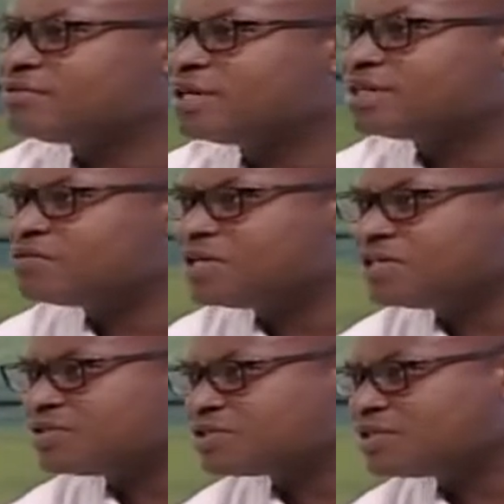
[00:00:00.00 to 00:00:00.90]
other
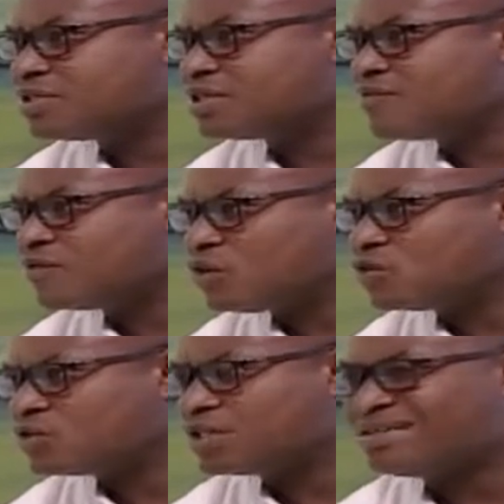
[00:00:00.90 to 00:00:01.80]
ways instead of
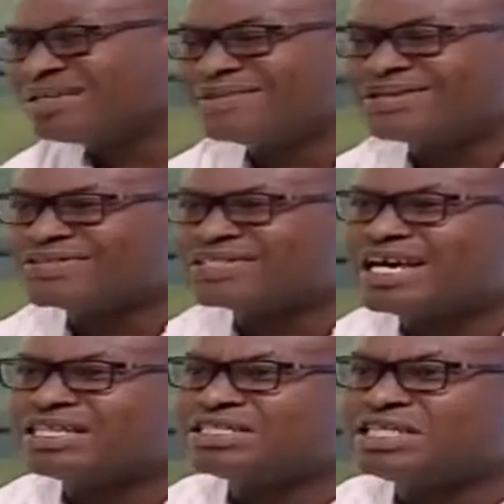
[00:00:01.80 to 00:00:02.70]
closure because
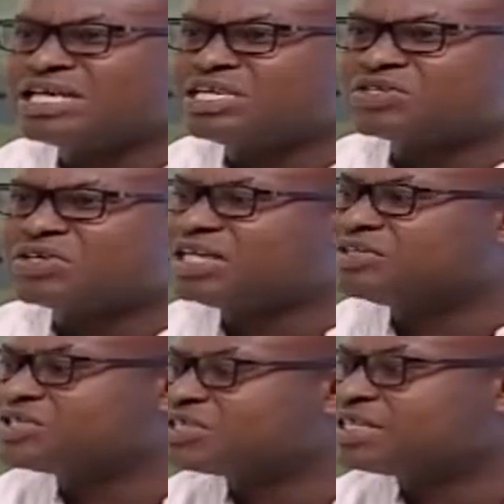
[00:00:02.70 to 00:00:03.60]
NCA is not
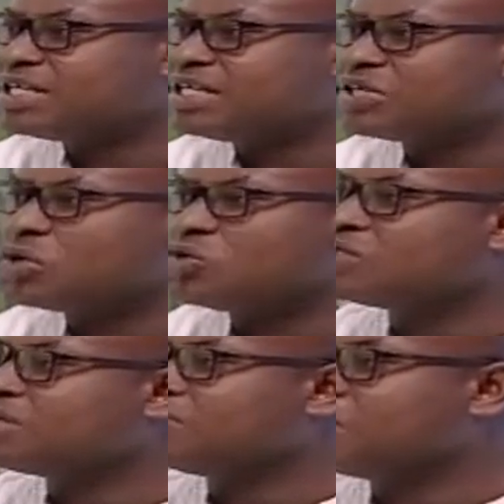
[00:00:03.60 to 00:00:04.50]
interested in
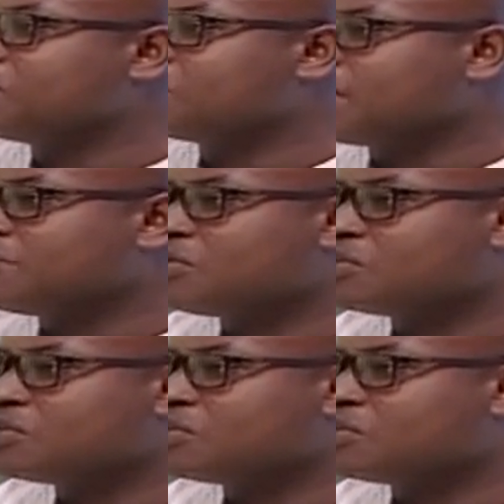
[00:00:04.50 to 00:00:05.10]
closing people down because